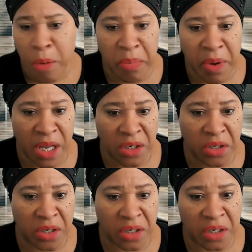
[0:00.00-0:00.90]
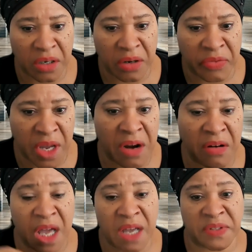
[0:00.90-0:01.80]
But look, their
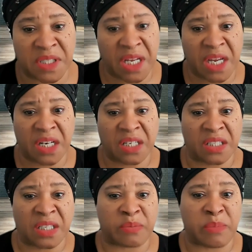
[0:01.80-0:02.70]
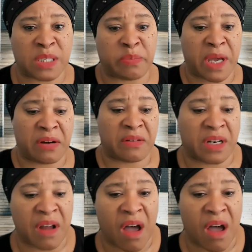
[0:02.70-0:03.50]
love scene looked much better than